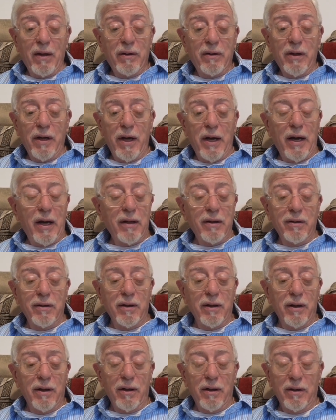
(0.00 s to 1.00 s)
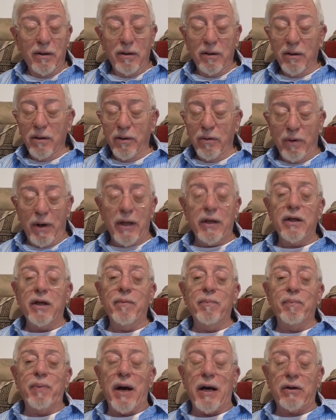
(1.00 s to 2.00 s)
they had great
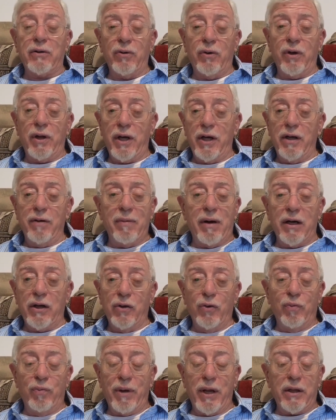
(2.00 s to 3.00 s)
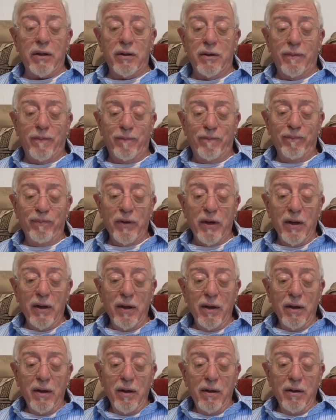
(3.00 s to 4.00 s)
impact on anybody who met them.
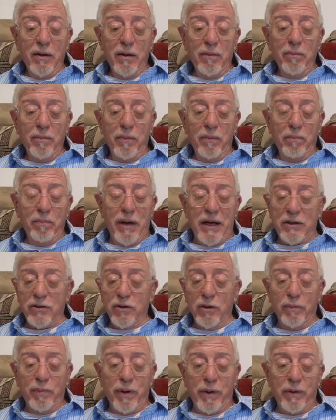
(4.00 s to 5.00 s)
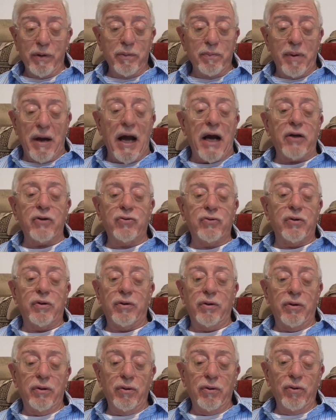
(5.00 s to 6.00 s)
Basil Barrett
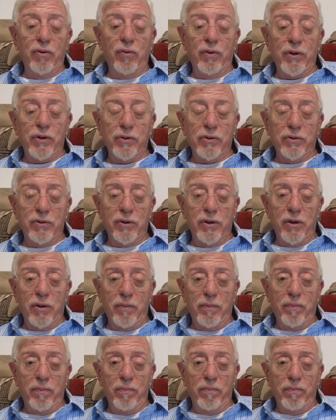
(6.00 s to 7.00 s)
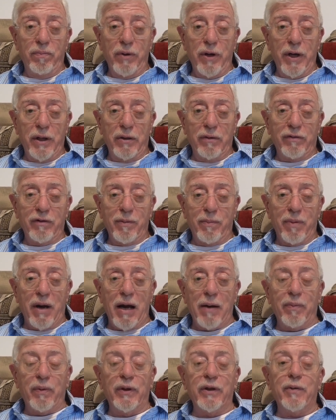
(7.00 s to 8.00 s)
Baxter, who was the head of the
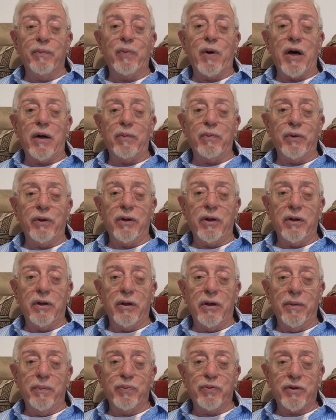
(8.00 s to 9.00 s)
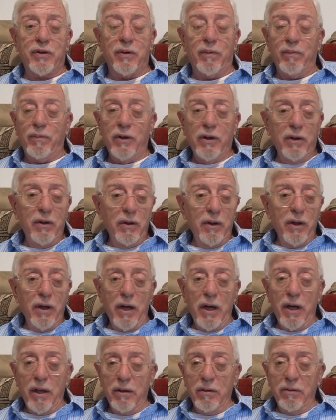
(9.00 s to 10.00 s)
Bible department at Lipscomb,
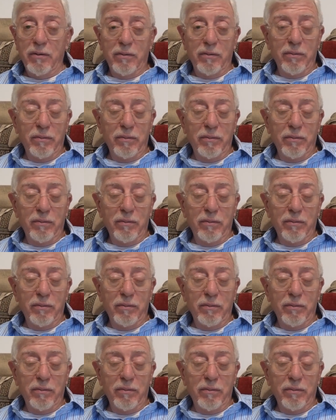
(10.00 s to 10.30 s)
had